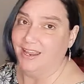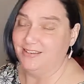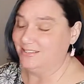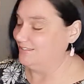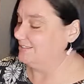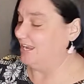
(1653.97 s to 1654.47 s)
It
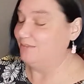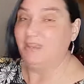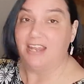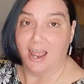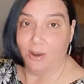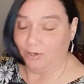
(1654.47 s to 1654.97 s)
didn't take me
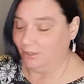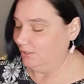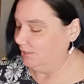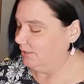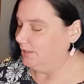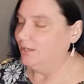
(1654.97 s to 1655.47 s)
an hour.
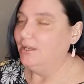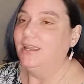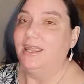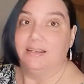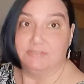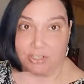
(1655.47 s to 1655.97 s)

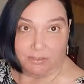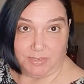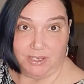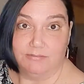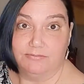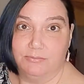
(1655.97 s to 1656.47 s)
It took
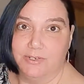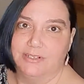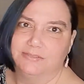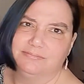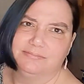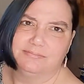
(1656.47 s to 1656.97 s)
me,
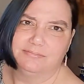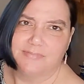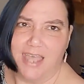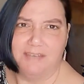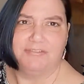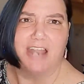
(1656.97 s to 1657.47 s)
well,
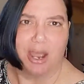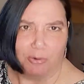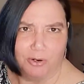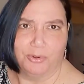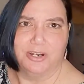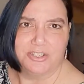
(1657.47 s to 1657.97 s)
half an
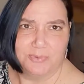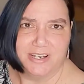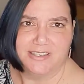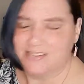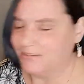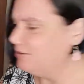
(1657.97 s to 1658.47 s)
hour. We're at
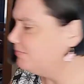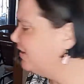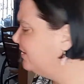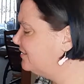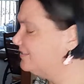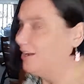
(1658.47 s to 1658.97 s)
27
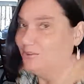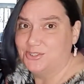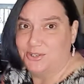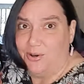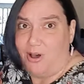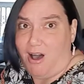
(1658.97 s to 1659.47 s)
minutes now,
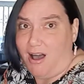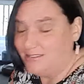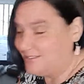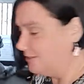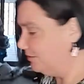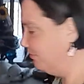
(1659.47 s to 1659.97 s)
so
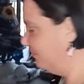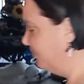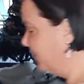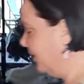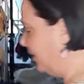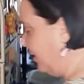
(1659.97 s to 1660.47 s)
awesome.
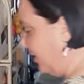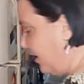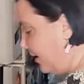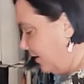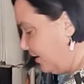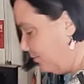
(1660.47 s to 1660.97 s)

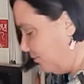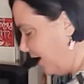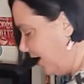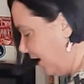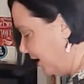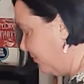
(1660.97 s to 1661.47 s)
And I'm
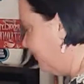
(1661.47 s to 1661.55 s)
ready.